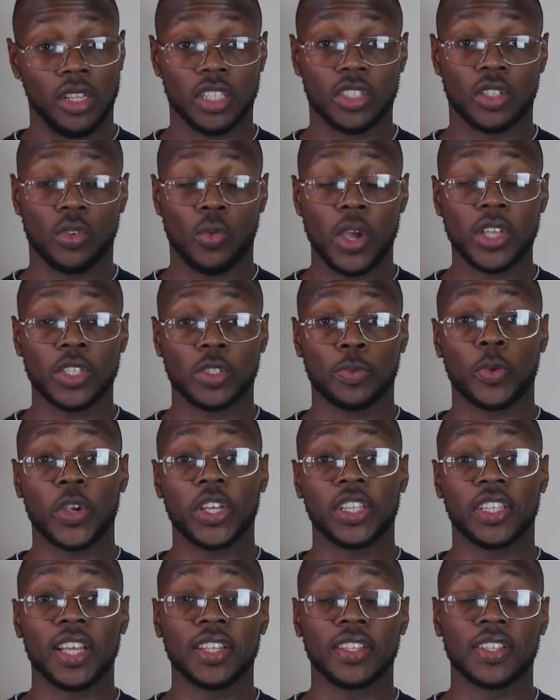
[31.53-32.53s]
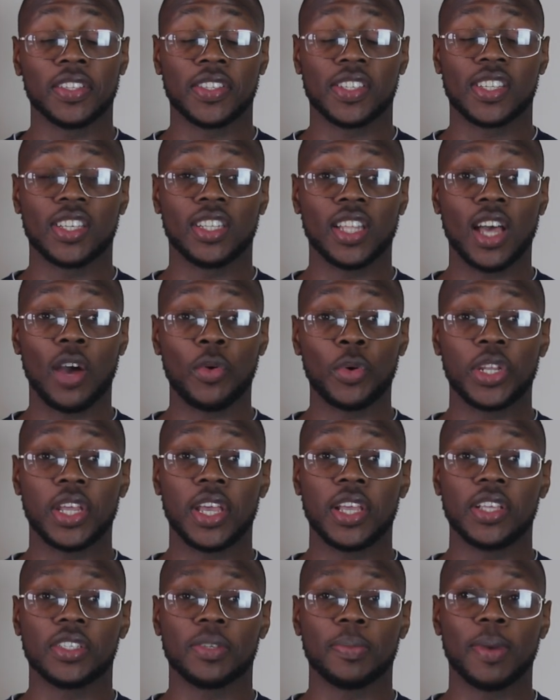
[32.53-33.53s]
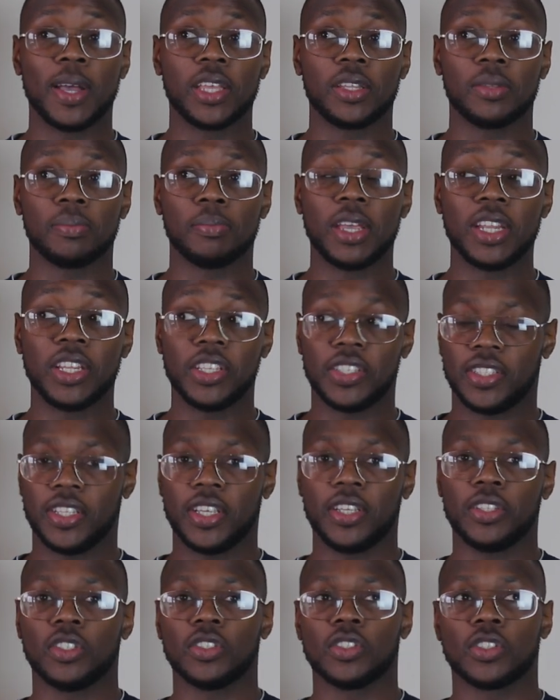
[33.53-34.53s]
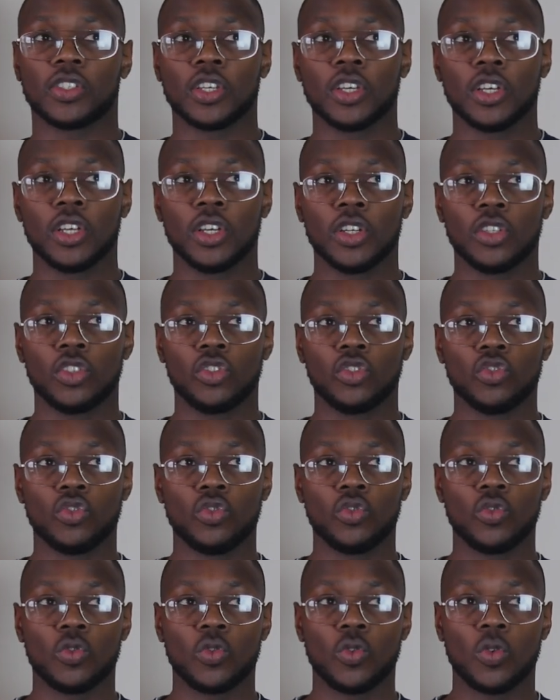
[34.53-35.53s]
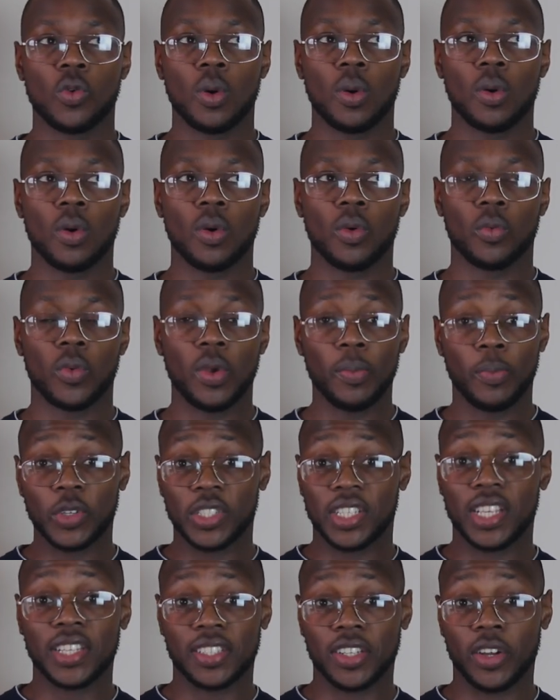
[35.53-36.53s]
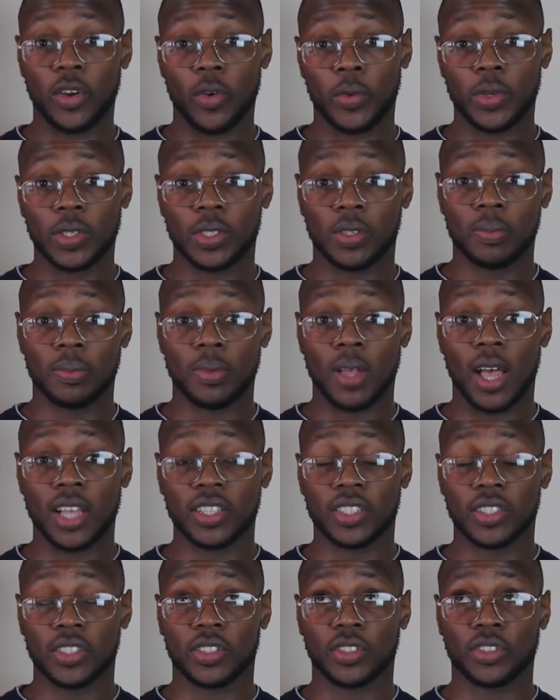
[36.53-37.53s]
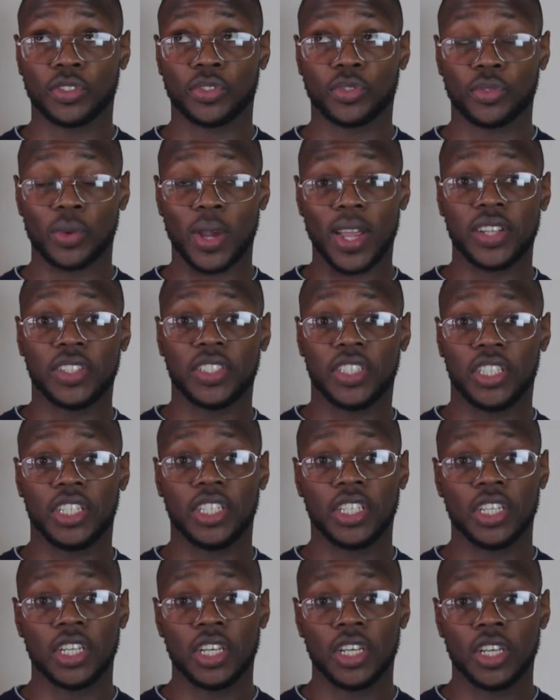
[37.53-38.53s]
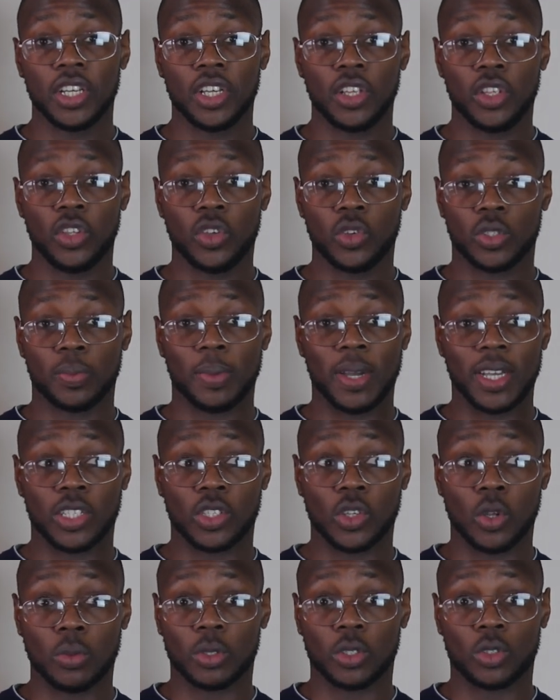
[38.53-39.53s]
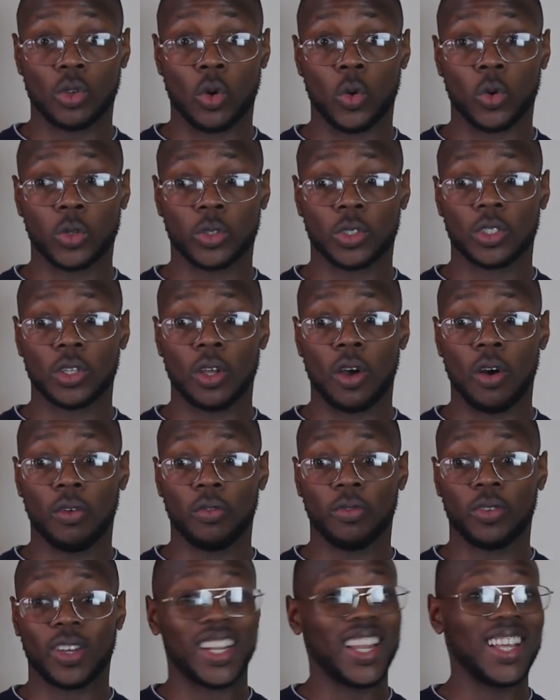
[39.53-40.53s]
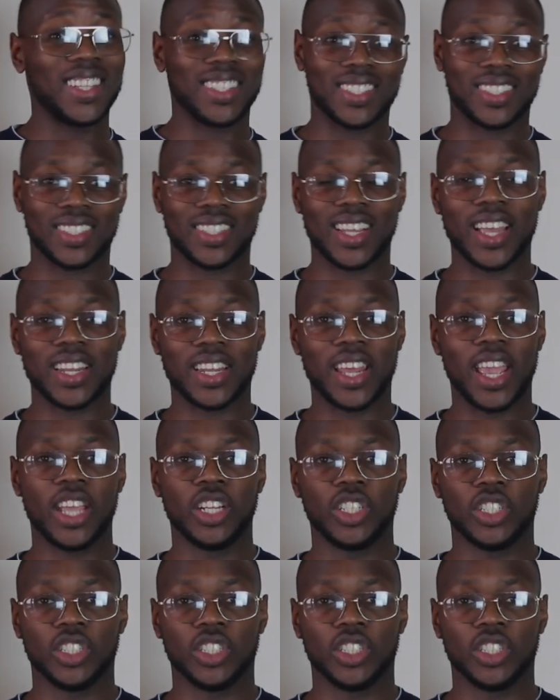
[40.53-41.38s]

There's a widespread tendency nowadays by many states to represent terrorism as a strategy used by some sort of clandestine